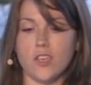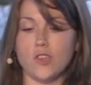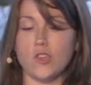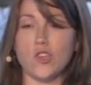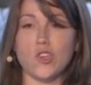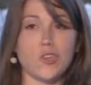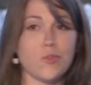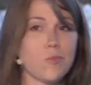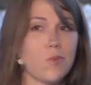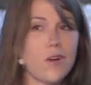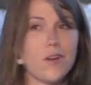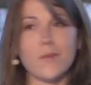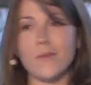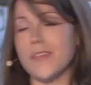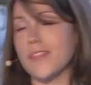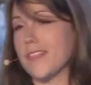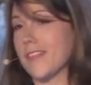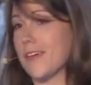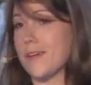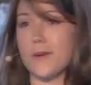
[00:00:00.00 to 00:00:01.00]
You should
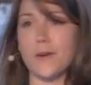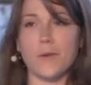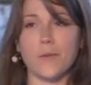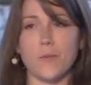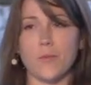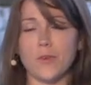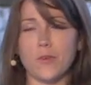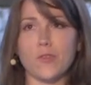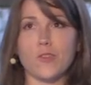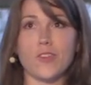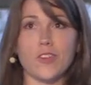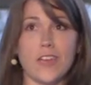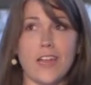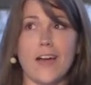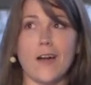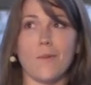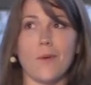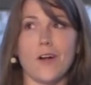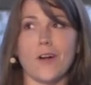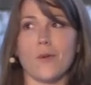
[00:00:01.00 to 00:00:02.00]

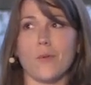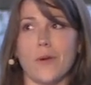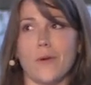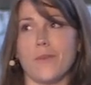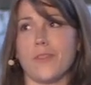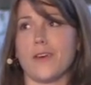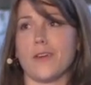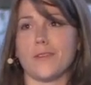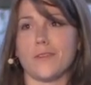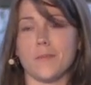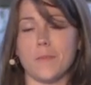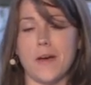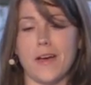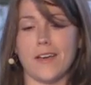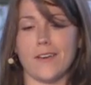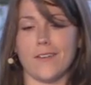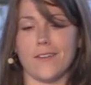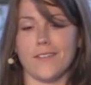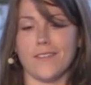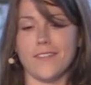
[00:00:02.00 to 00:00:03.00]
not walk away without a
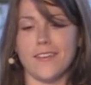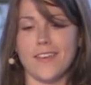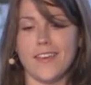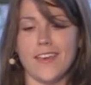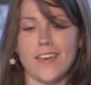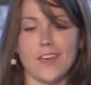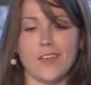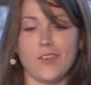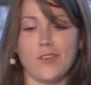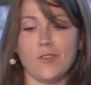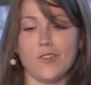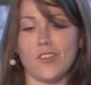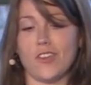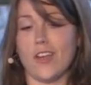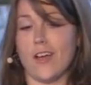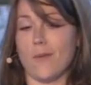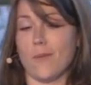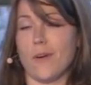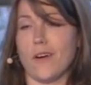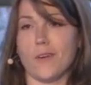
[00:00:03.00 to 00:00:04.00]
smile, and you
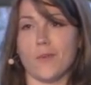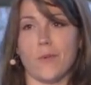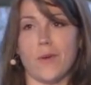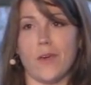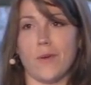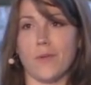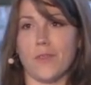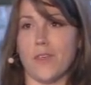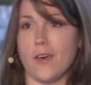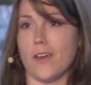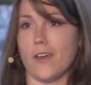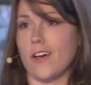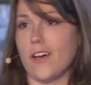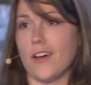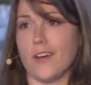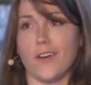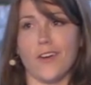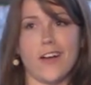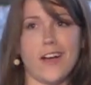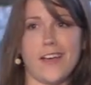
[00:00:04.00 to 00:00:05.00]
should not walk away without a
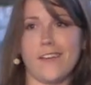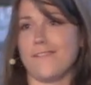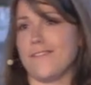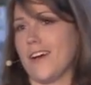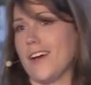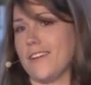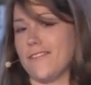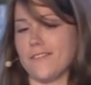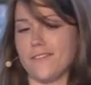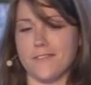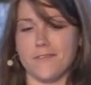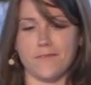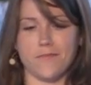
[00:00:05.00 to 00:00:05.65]
hug or a high five.